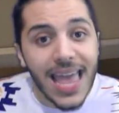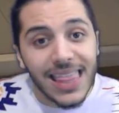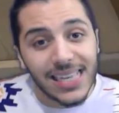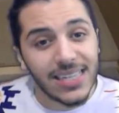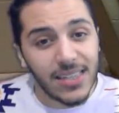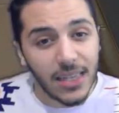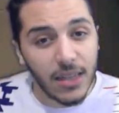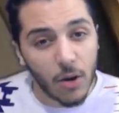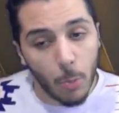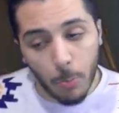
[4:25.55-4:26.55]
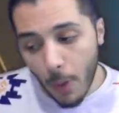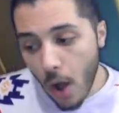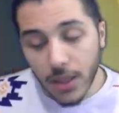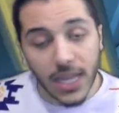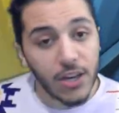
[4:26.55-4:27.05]
This is the little
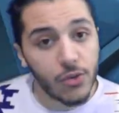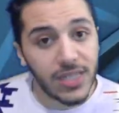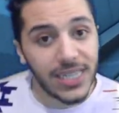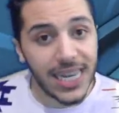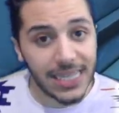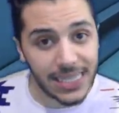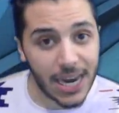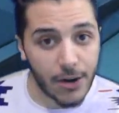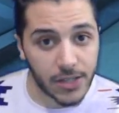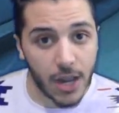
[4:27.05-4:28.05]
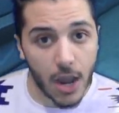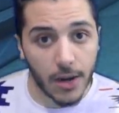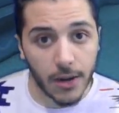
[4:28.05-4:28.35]
ball that you see in Azaria's gun.